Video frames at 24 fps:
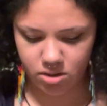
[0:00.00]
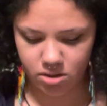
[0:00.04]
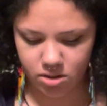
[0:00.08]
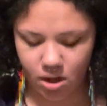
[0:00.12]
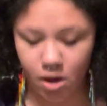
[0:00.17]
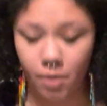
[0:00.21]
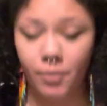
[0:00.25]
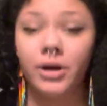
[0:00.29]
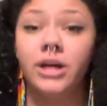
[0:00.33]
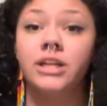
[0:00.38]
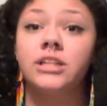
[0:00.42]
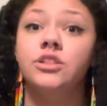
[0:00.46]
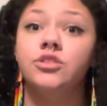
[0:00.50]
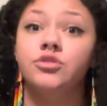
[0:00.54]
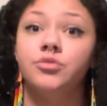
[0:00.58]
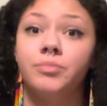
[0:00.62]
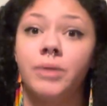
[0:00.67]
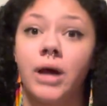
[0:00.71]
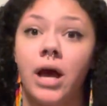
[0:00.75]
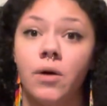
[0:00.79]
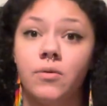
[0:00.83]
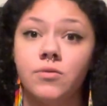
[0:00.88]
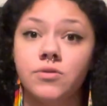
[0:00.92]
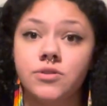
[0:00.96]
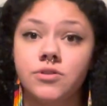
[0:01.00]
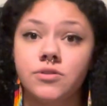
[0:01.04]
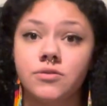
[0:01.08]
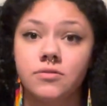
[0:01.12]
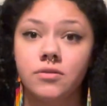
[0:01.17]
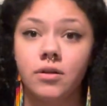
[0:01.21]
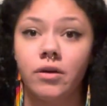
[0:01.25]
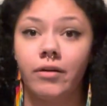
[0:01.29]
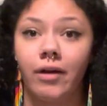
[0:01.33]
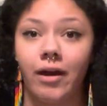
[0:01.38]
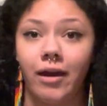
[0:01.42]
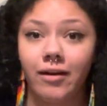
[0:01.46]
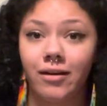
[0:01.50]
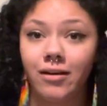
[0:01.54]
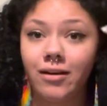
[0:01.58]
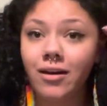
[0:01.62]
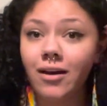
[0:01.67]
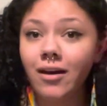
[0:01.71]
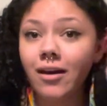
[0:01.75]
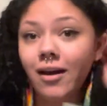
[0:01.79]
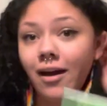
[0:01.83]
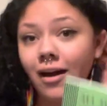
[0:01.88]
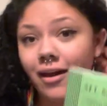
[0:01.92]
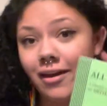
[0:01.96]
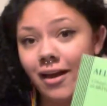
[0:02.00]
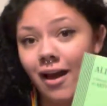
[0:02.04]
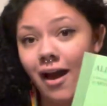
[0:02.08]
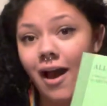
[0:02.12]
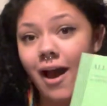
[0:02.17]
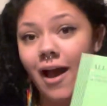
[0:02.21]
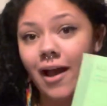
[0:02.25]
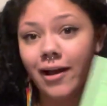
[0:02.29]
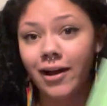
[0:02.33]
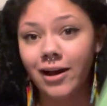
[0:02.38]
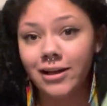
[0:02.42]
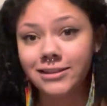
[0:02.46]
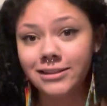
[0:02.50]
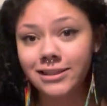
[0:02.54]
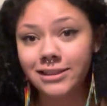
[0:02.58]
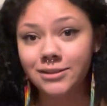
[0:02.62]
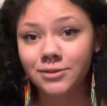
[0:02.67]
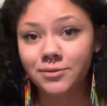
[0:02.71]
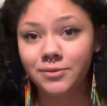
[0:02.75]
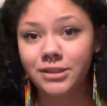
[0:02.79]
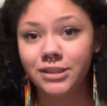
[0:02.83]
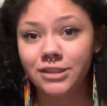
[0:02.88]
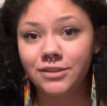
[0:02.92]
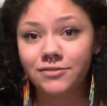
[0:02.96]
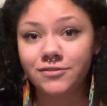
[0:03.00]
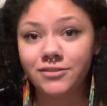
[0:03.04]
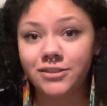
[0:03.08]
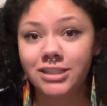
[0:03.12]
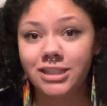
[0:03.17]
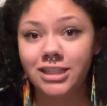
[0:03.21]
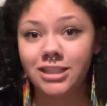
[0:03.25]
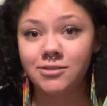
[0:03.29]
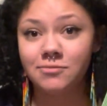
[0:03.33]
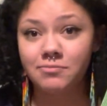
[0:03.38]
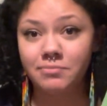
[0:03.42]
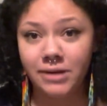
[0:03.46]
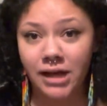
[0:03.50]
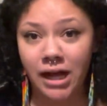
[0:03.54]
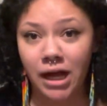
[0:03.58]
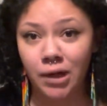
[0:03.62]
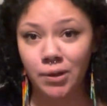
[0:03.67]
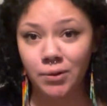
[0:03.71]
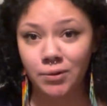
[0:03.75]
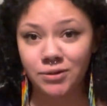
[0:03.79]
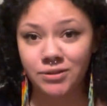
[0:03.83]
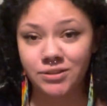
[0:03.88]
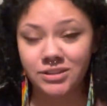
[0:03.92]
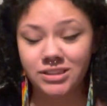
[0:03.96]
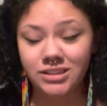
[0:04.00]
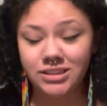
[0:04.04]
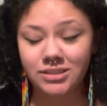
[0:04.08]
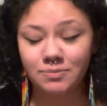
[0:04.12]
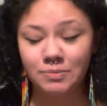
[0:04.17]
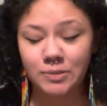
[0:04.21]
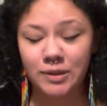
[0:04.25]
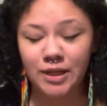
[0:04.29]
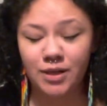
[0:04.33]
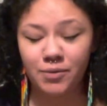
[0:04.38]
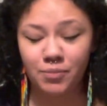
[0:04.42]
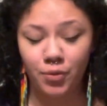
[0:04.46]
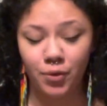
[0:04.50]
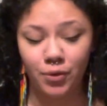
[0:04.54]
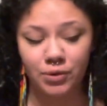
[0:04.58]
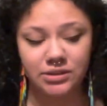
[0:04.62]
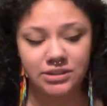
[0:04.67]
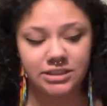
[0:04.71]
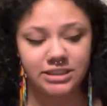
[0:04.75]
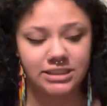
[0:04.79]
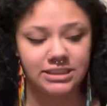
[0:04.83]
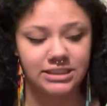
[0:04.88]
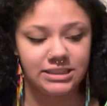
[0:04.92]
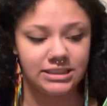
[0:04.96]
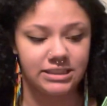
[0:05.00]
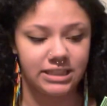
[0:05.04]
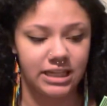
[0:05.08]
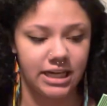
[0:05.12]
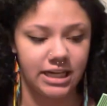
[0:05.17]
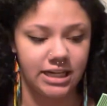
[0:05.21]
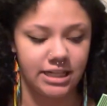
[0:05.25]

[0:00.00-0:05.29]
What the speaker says: I got this from Powell's. Okay. Yeah, I got this one from Powell's in Portland.